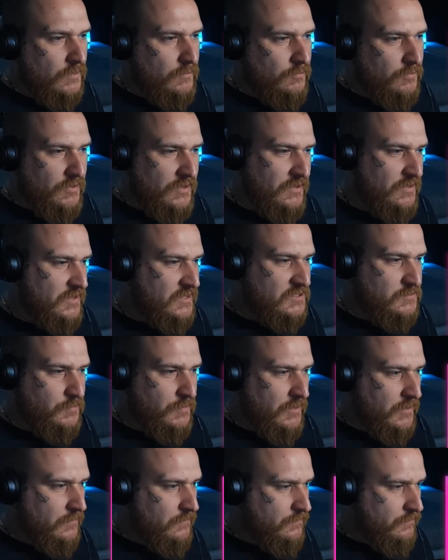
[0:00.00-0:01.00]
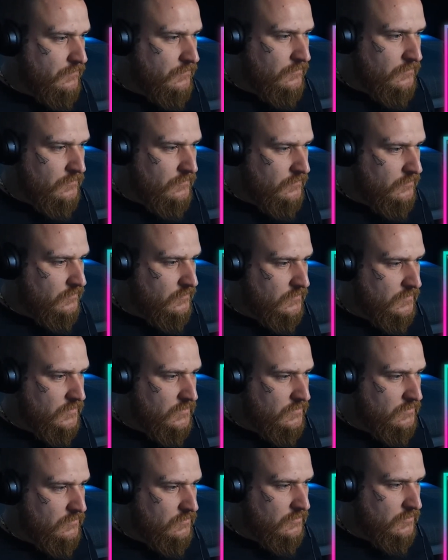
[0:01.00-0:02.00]
But then this bit,
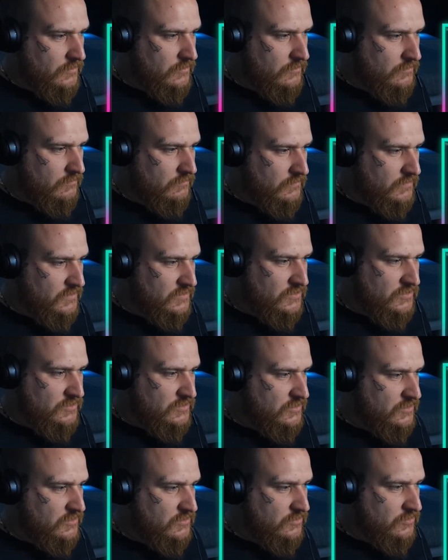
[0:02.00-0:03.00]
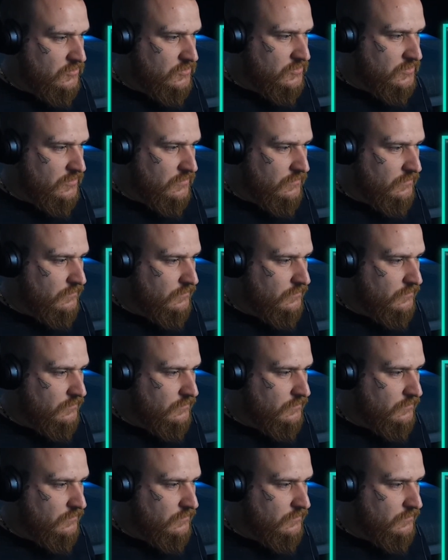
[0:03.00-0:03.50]
it's just disgusting.